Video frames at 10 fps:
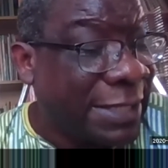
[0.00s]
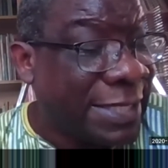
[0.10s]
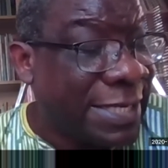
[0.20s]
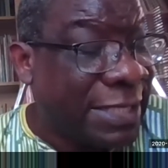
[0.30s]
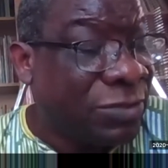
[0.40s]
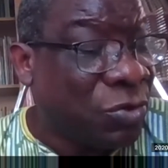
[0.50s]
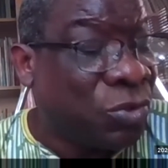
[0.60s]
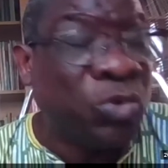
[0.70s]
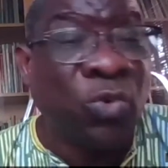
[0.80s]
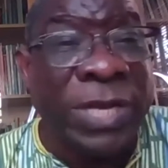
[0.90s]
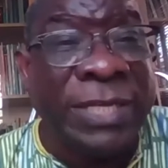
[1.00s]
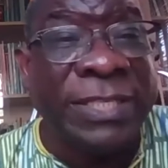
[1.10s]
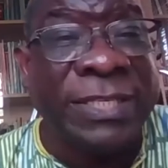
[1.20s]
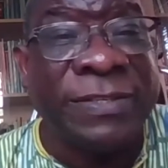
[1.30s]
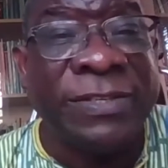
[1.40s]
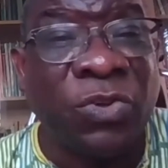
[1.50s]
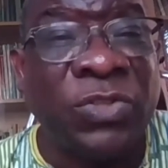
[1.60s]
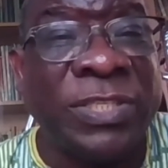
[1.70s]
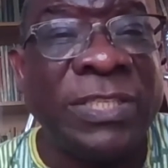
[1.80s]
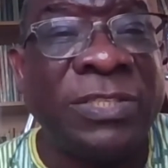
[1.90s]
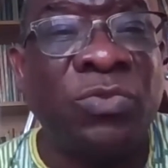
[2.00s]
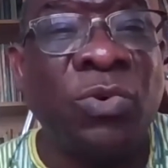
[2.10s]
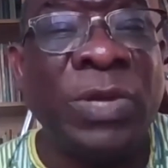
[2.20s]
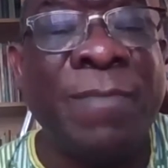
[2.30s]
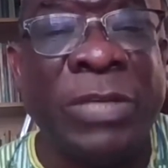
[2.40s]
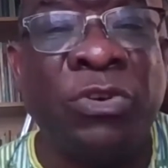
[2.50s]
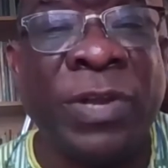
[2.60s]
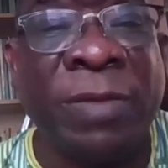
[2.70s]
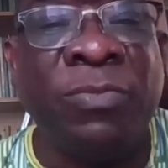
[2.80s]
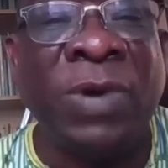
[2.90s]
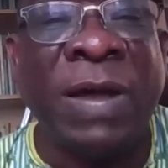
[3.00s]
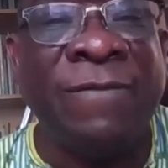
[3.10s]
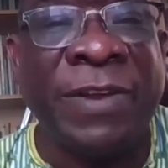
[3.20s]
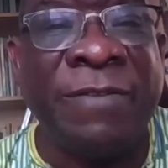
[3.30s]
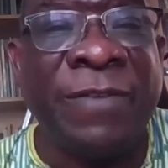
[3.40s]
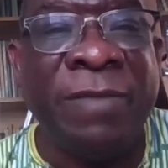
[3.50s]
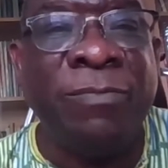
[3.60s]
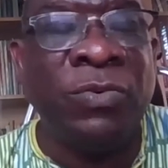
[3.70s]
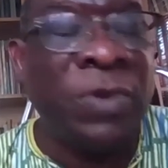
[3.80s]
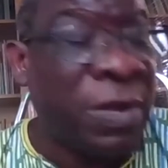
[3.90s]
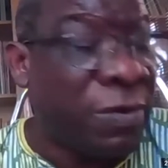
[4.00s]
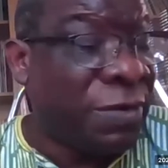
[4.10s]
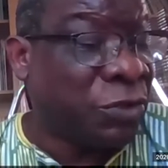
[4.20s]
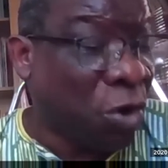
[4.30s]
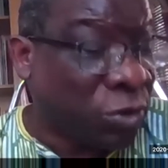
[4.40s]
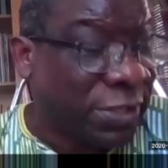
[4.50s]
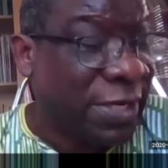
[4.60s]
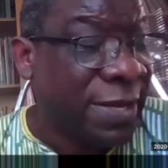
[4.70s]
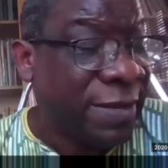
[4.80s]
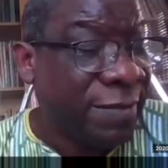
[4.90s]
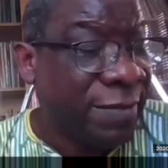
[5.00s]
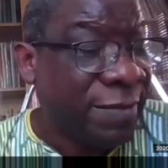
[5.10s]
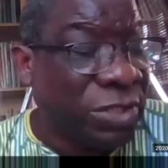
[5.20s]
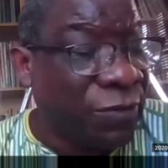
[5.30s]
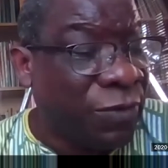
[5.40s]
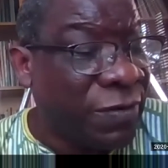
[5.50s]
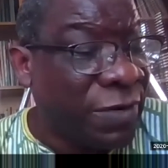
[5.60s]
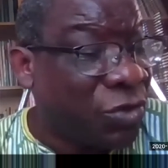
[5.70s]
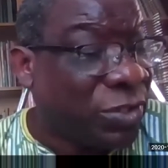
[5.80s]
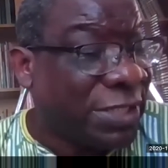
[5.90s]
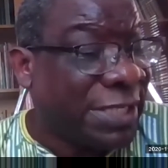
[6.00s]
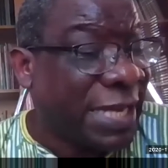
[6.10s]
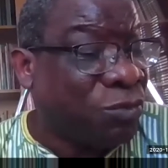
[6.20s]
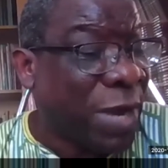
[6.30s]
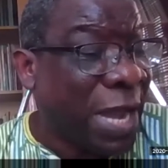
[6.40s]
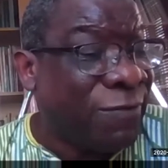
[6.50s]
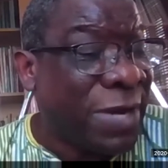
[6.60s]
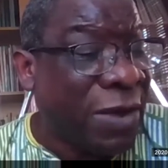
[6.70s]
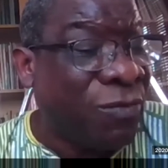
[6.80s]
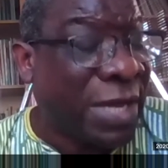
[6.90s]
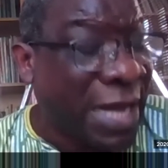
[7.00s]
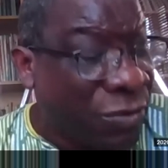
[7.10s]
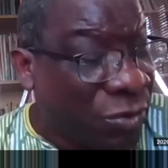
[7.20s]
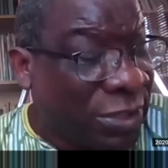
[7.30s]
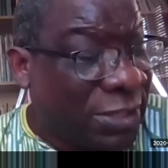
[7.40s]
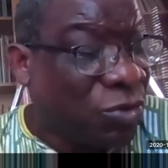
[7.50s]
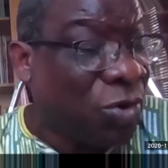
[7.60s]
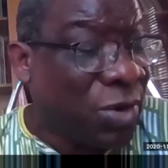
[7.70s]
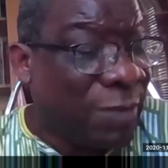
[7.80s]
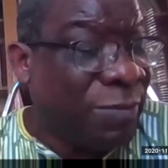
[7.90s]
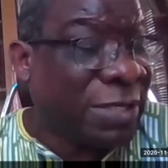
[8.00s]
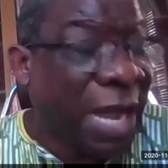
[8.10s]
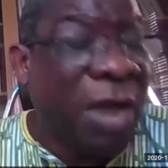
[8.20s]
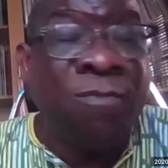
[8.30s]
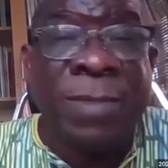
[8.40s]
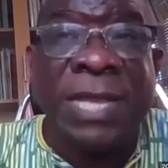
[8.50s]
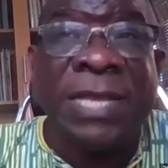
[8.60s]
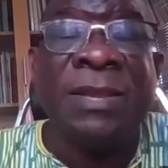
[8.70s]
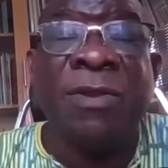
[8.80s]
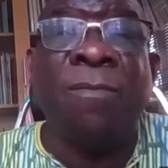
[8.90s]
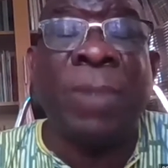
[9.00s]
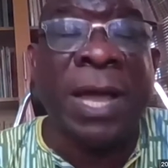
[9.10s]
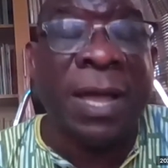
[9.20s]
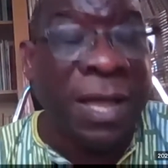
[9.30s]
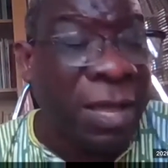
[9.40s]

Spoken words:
is need also to link these resources to a measurable and verifiable result. Because if the resources that we have now, we cannot talk about how many number